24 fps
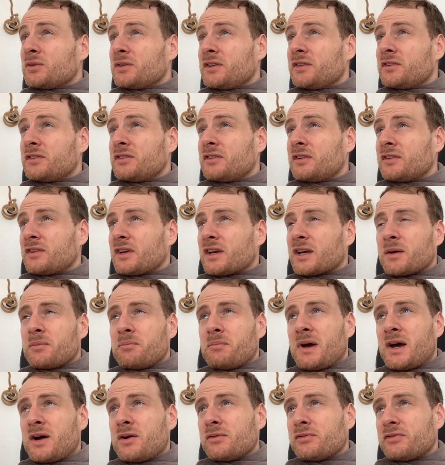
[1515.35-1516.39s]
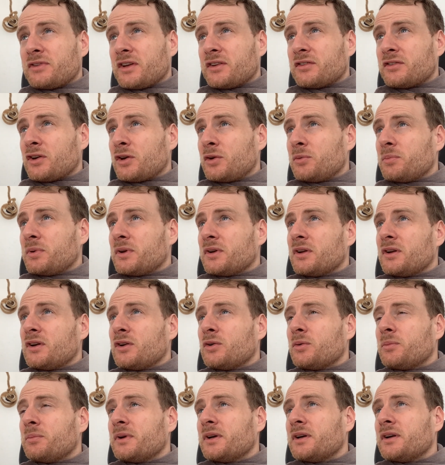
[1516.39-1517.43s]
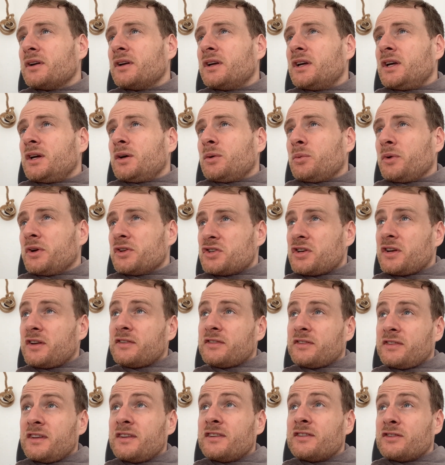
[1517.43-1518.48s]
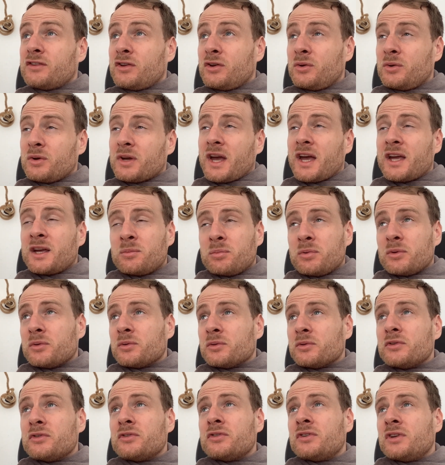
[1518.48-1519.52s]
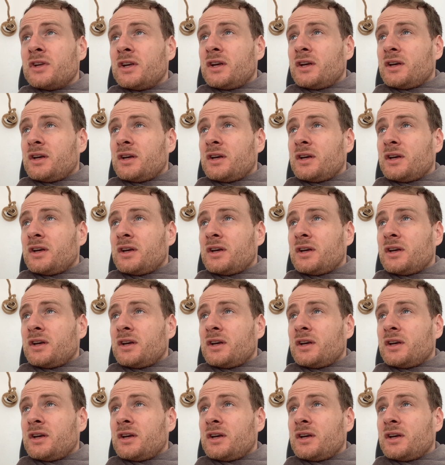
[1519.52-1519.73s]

It's like a mouth that's open a little bit, which is these two cables